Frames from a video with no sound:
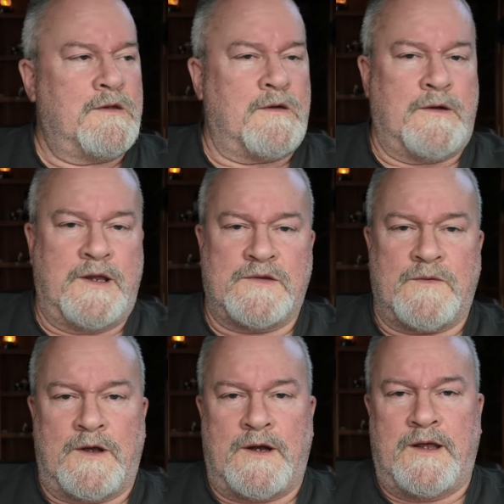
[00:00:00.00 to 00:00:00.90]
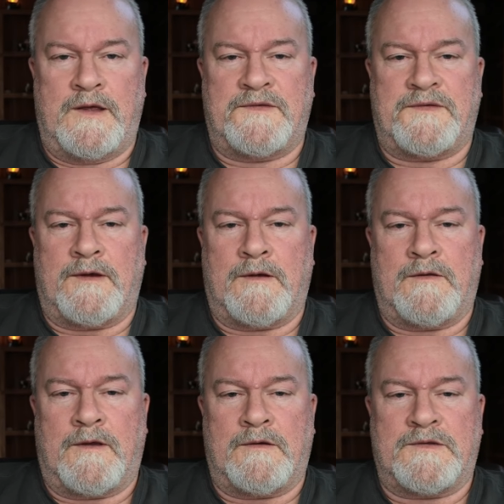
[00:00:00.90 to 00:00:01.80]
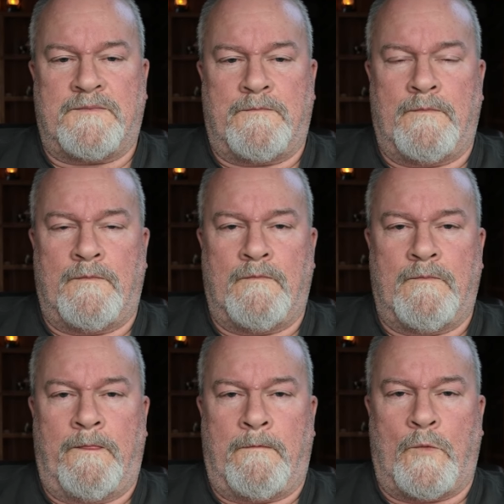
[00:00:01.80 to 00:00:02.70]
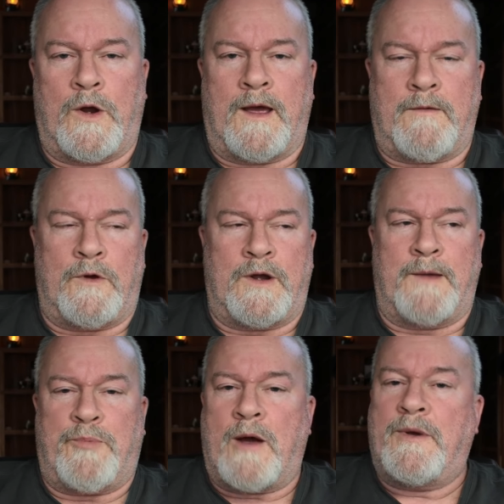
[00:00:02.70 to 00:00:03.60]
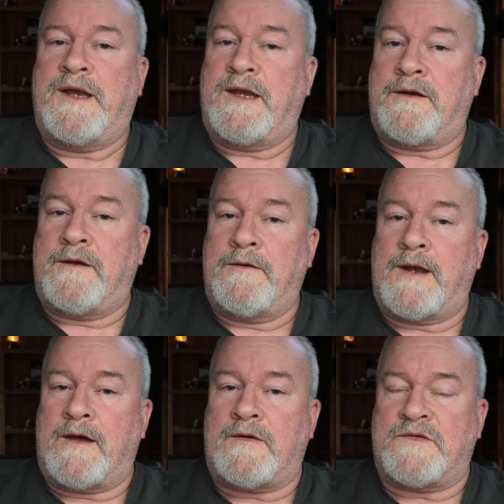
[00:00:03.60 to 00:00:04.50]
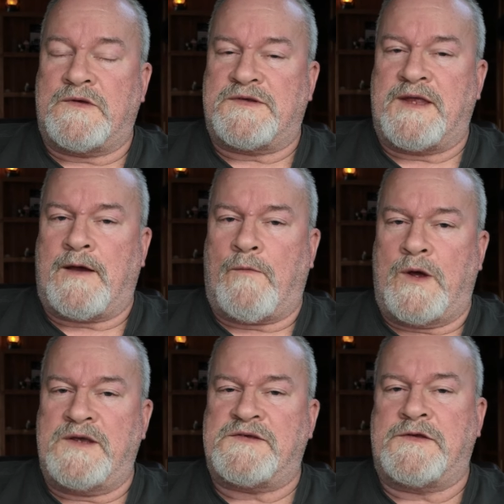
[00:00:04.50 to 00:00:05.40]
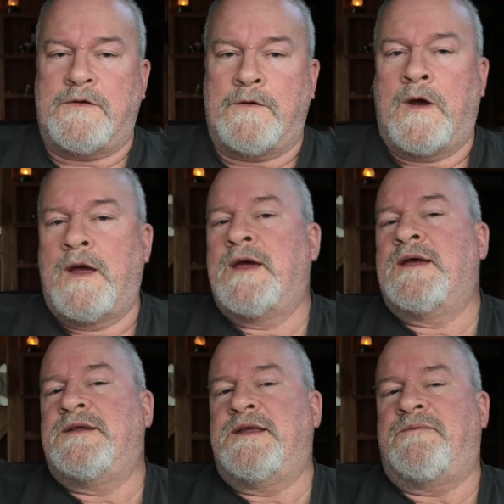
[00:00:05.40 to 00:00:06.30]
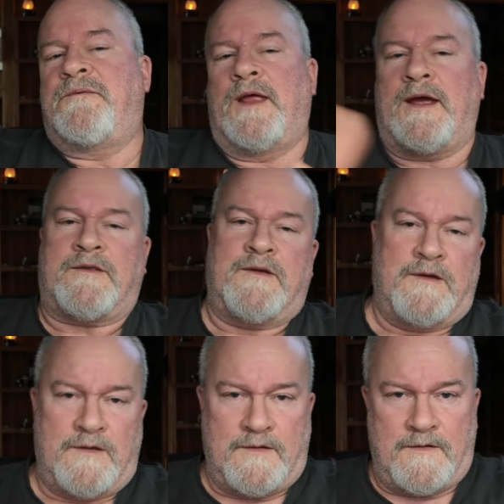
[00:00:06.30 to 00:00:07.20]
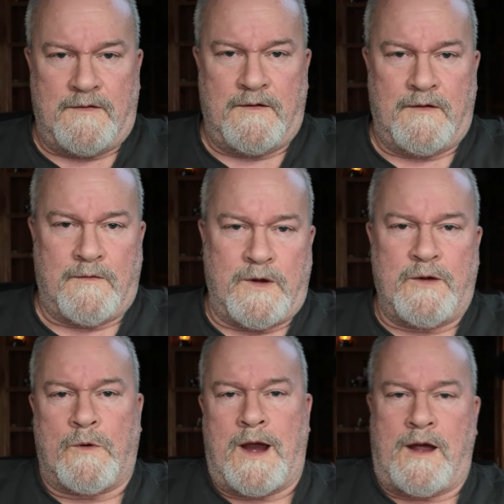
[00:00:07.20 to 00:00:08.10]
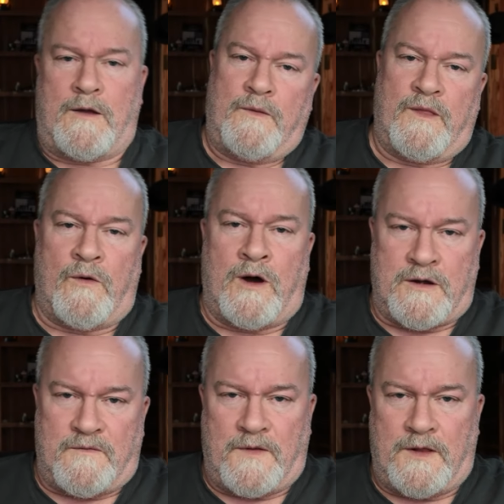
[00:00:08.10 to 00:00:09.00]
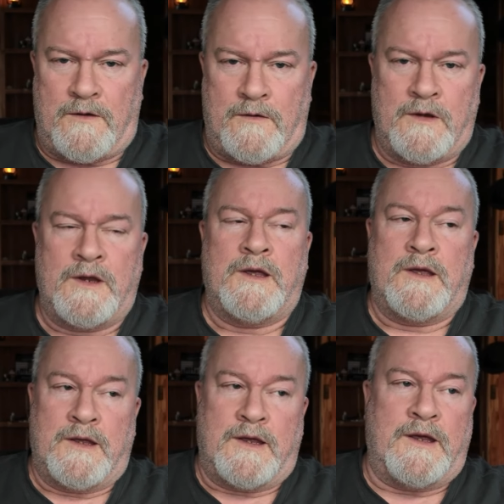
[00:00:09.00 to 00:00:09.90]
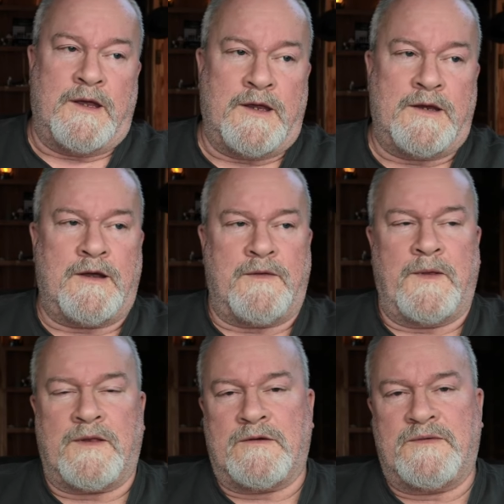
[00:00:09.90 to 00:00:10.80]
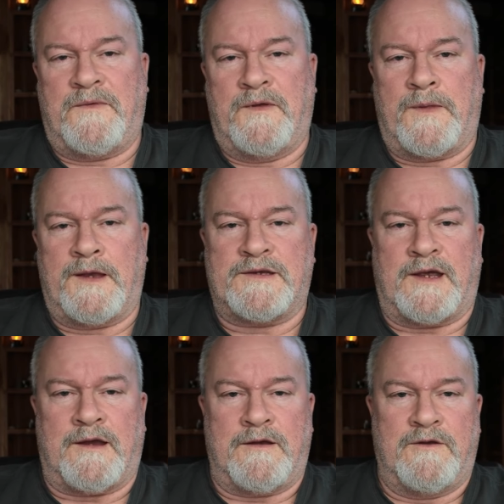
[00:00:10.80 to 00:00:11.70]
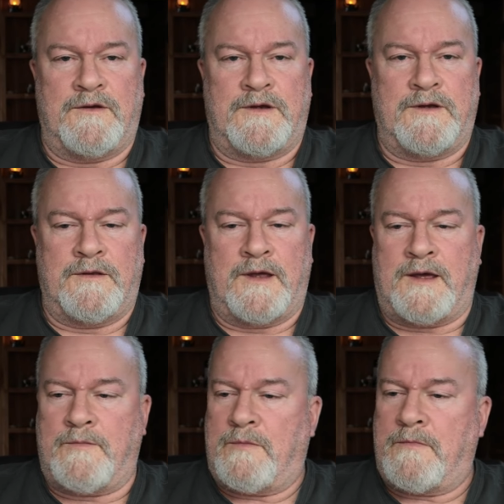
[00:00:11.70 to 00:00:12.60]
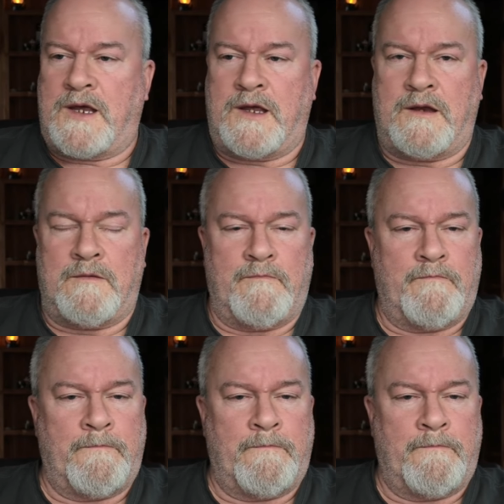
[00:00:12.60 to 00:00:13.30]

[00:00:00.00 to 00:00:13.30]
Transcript: So it is what it is. There, there's what I what I probably need to do now is just think of ways to deflect, reroute the water flow. And I think there's a few things I can do to do that. But man,